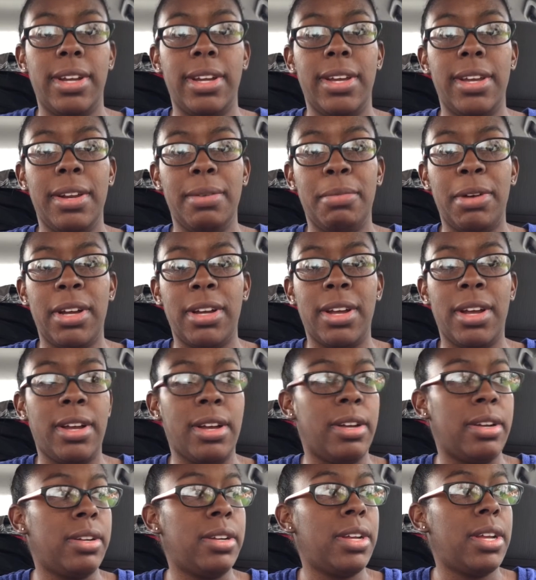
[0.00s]
I get in my
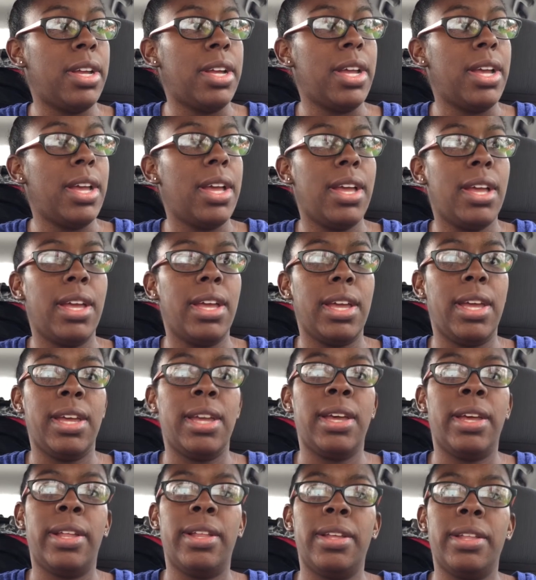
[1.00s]
car
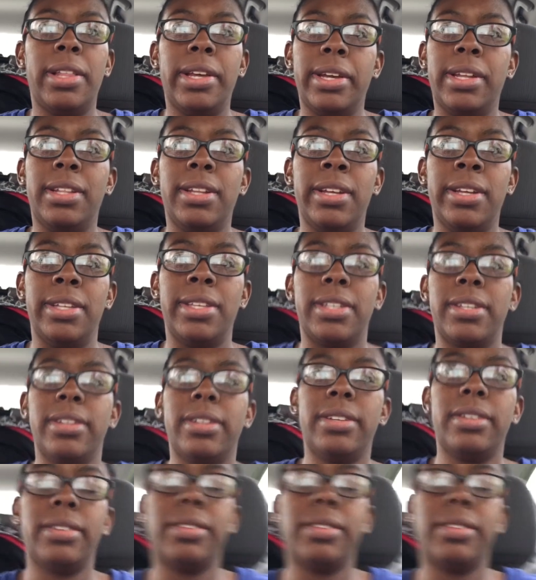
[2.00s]
and look at this.